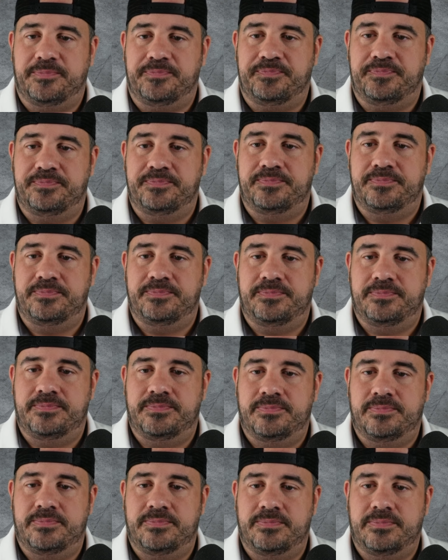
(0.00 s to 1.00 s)

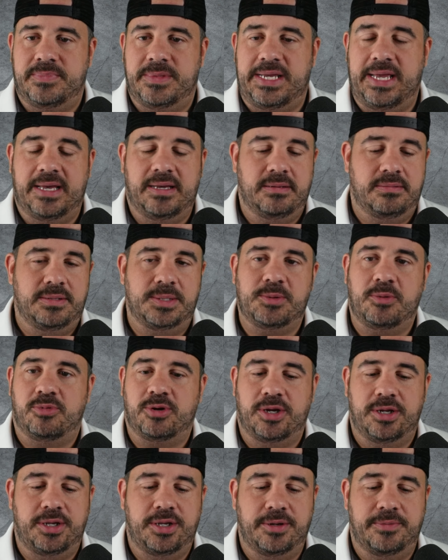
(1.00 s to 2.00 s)
Yeah, that's what we're
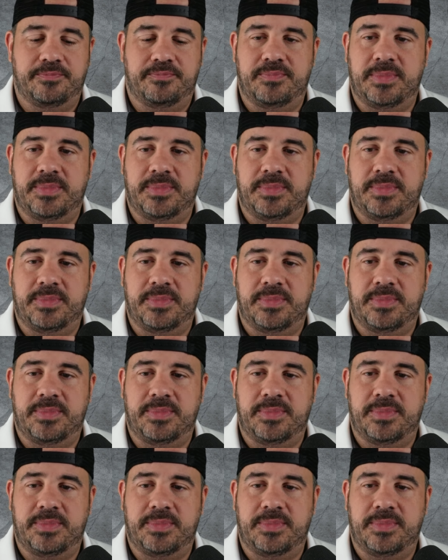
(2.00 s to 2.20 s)
going to do.